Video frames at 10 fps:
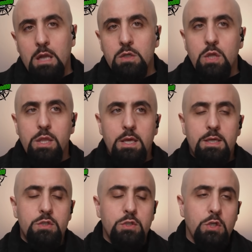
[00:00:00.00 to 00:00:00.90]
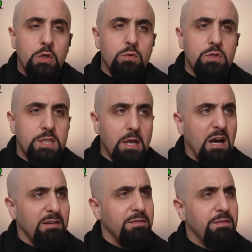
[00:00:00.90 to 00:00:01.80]
under the excuse
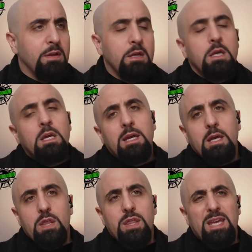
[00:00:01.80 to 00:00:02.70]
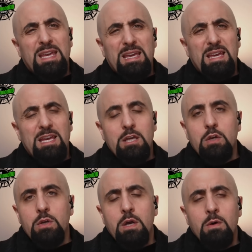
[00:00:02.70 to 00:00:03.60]
of
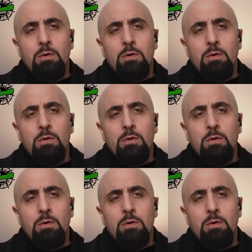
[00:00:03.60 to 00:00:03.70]
the